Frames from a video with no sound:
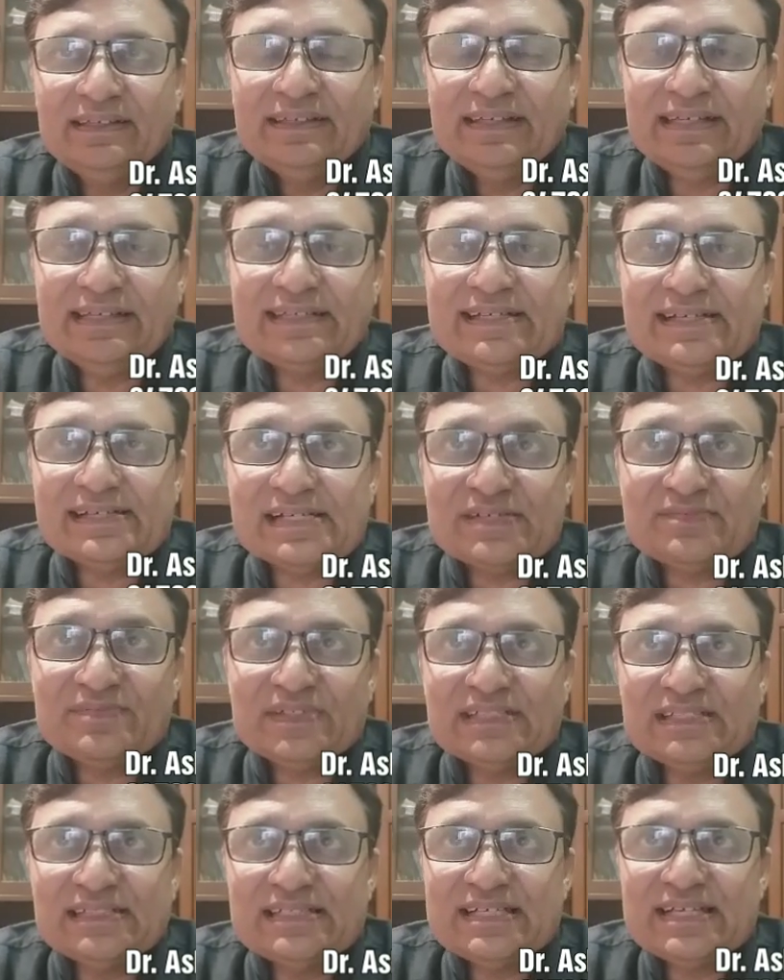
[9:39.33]
Intern
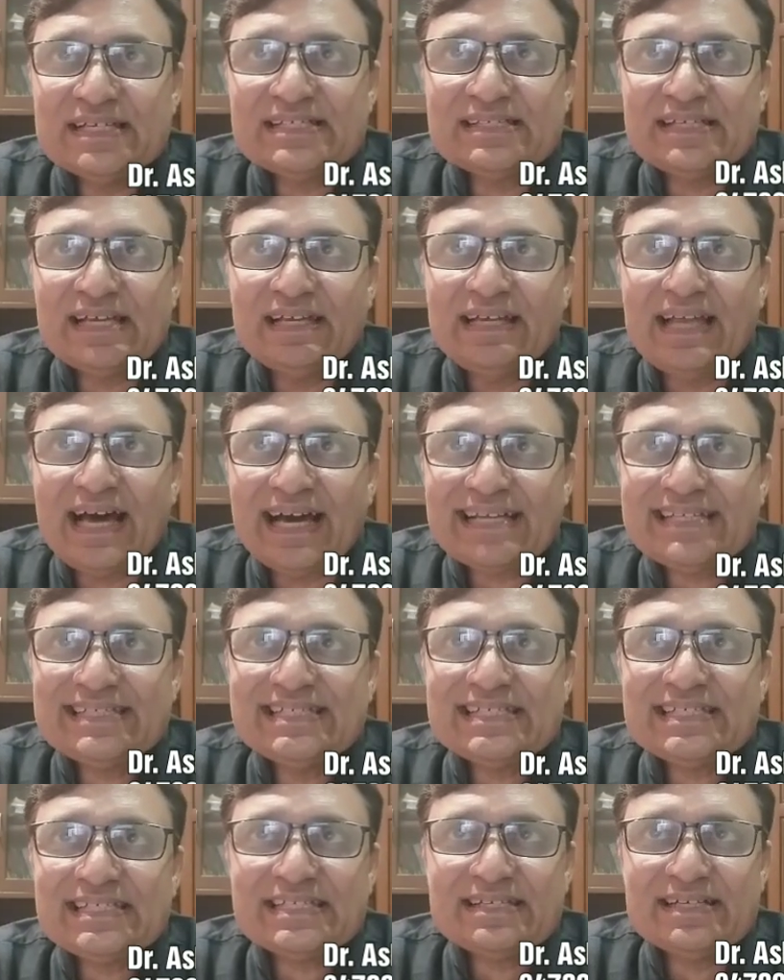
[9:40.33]
World is the
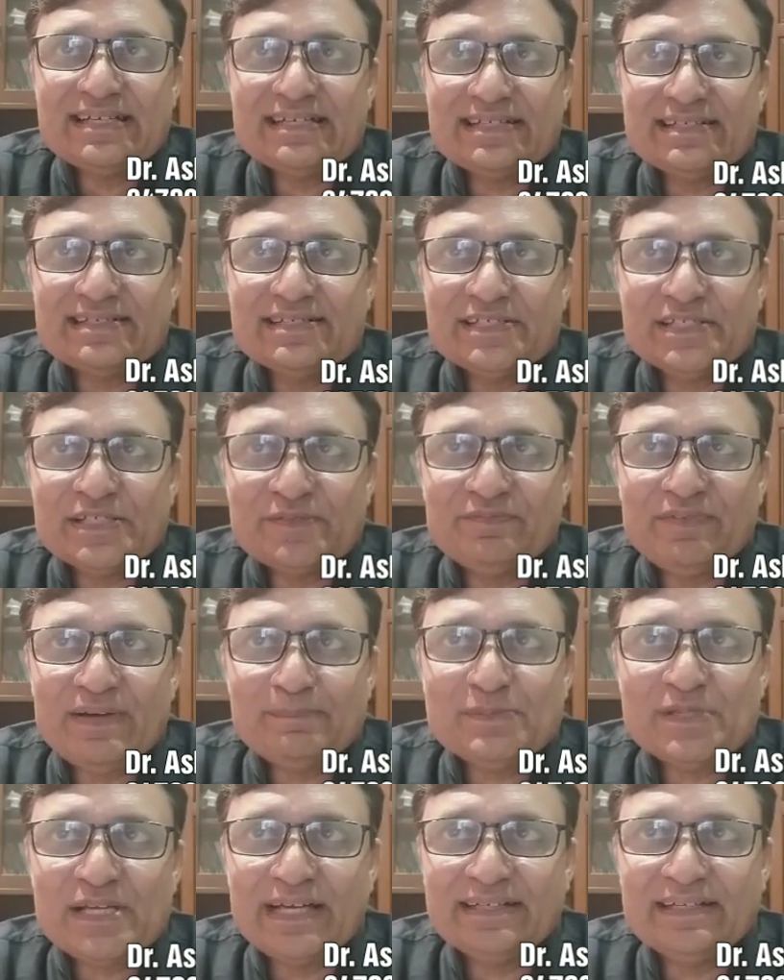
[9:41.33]
largest internship
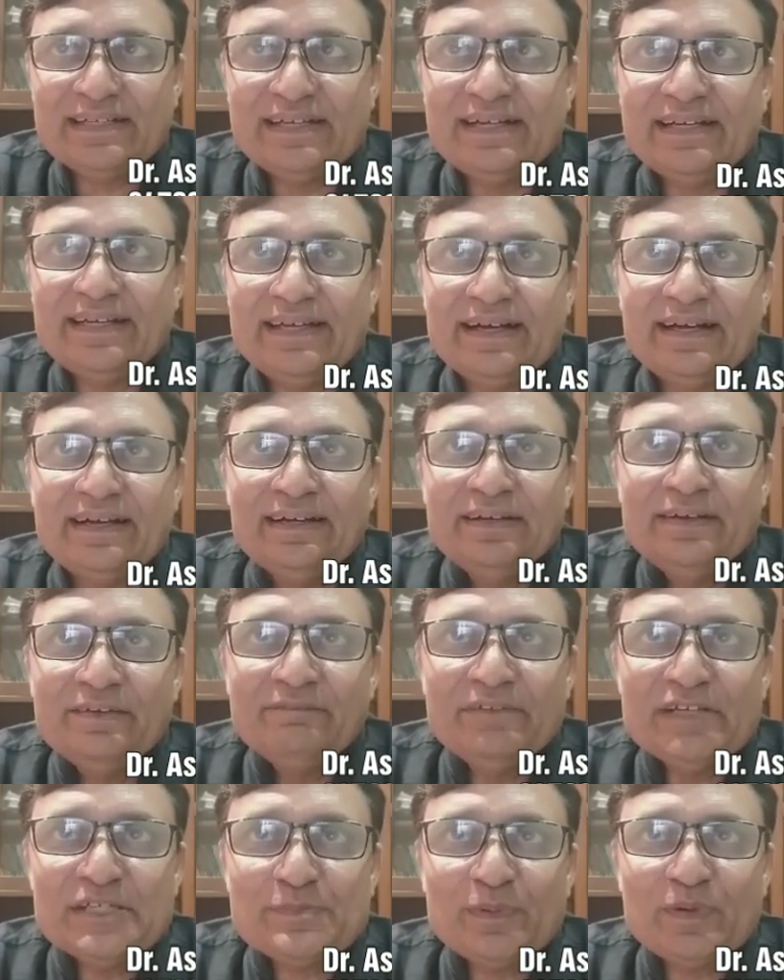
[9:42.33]
website in India
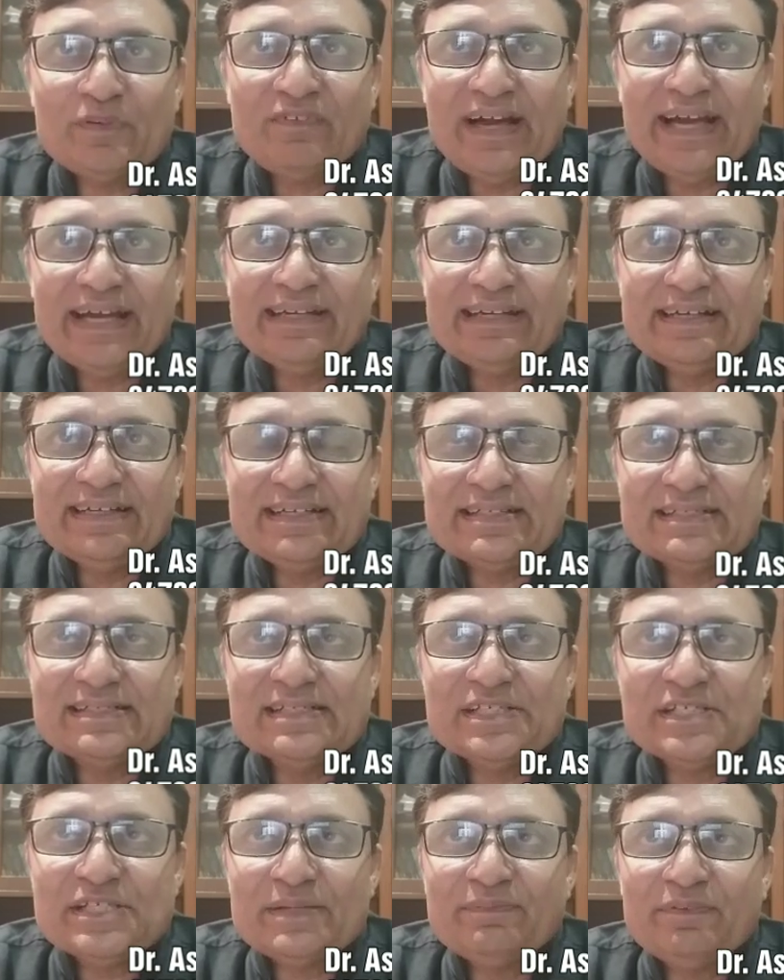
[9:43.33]
which provide
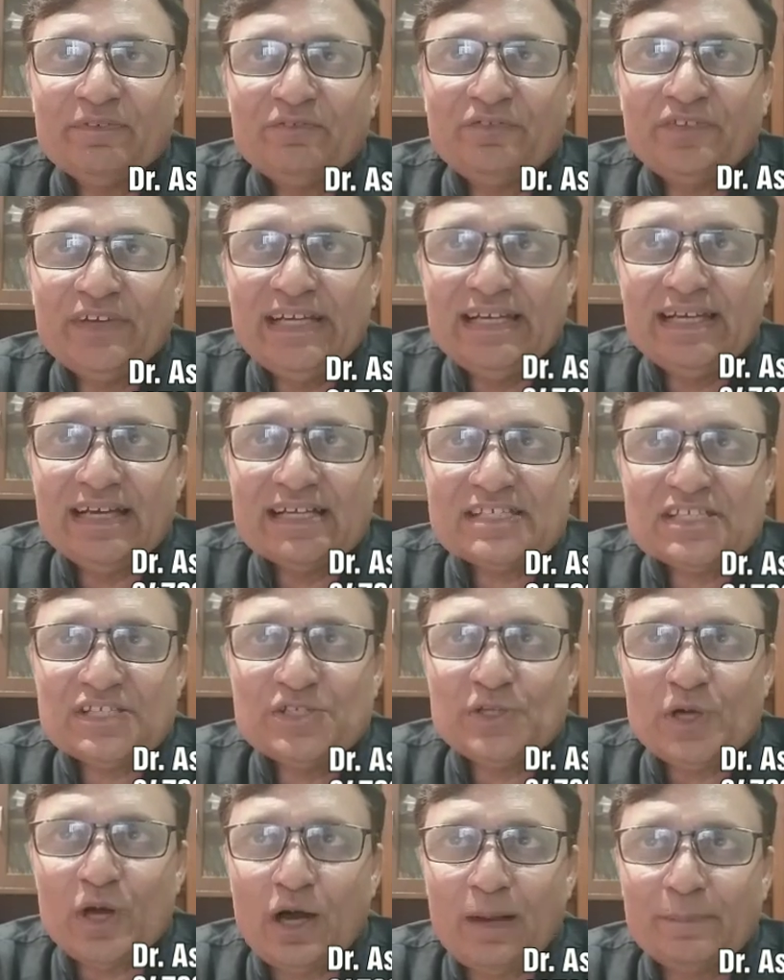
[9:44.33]
internship,
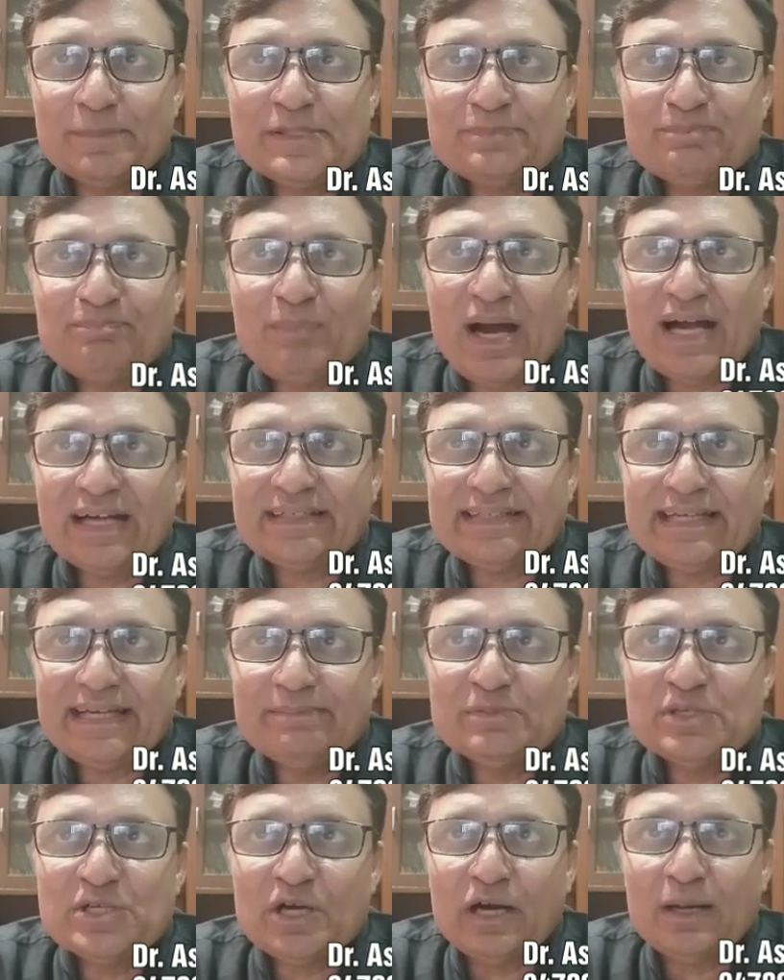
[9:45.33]
freelance jobs,
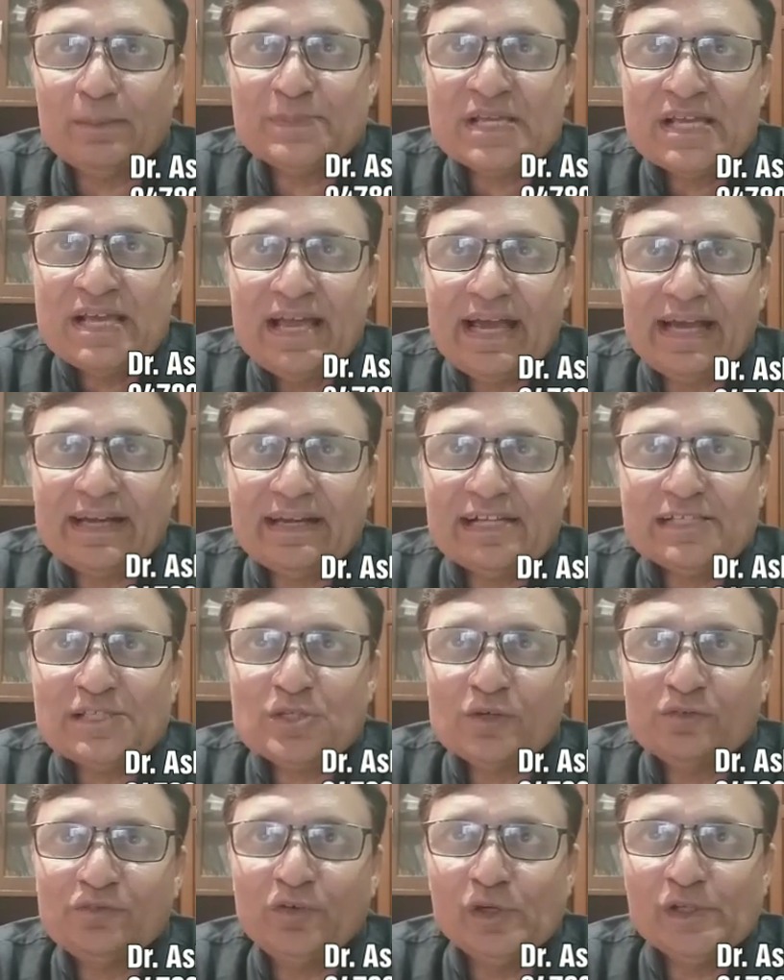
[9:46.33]
part-time jobs, and
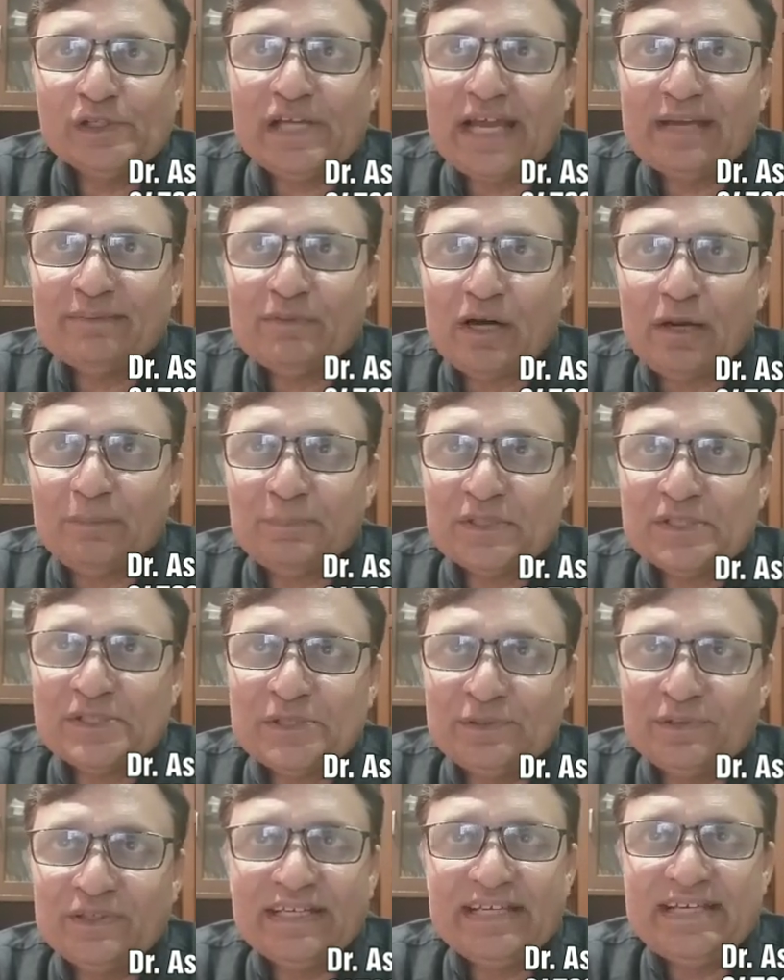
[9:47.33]
also full-time
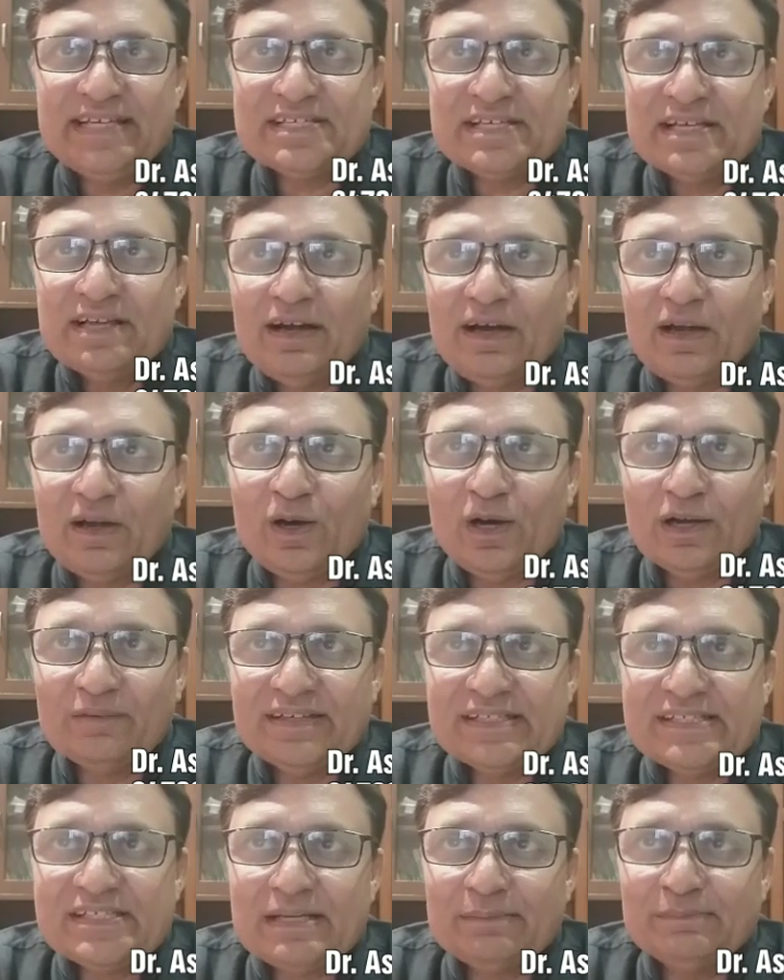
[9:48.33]
opportunities
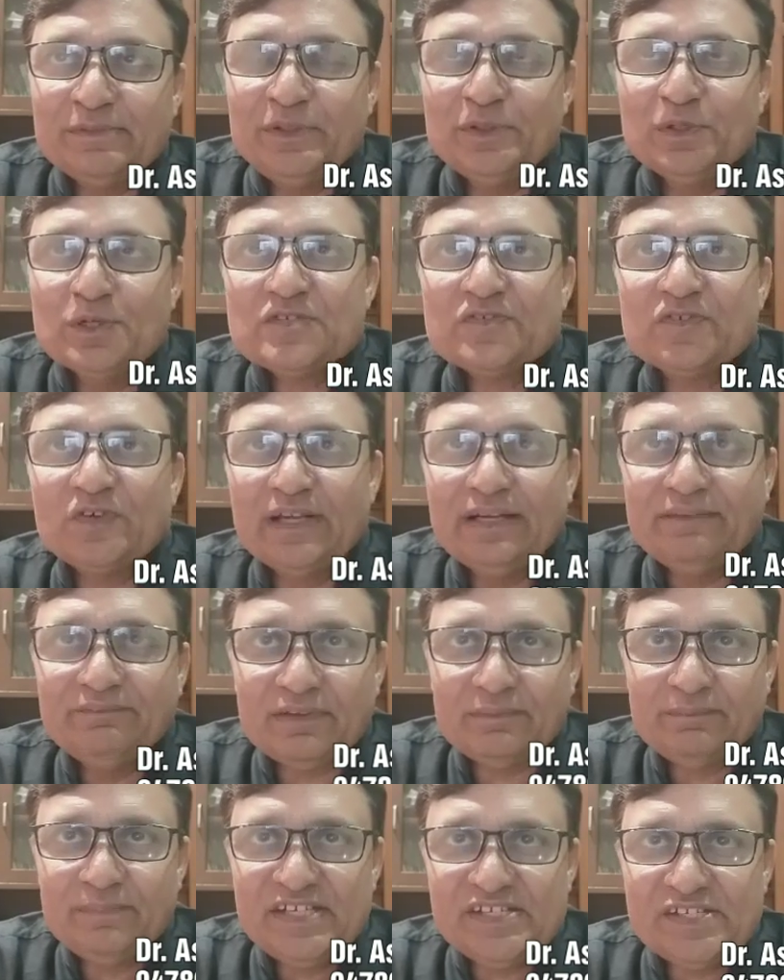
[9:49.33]
along with some useful
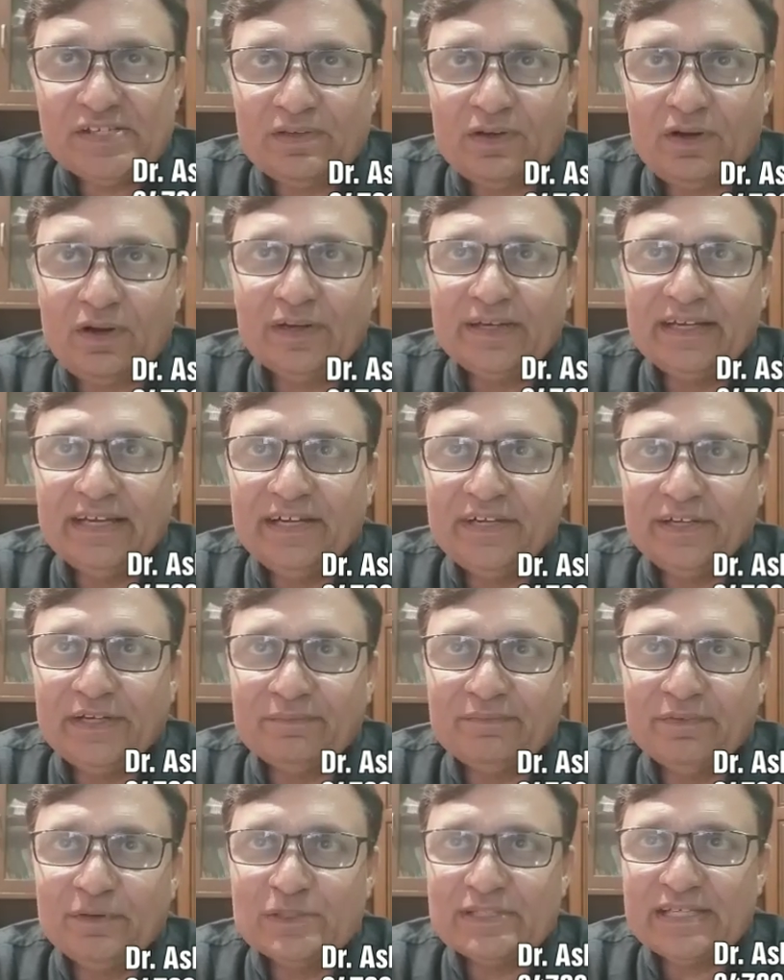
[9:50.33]
information on
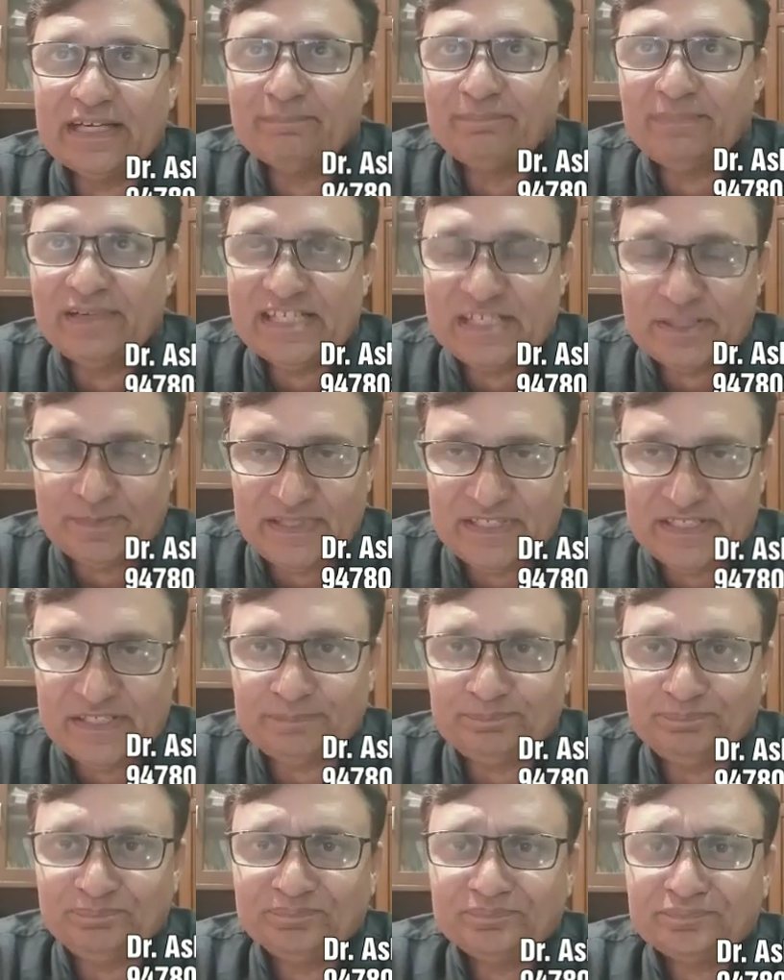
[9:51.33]
interviews and placements.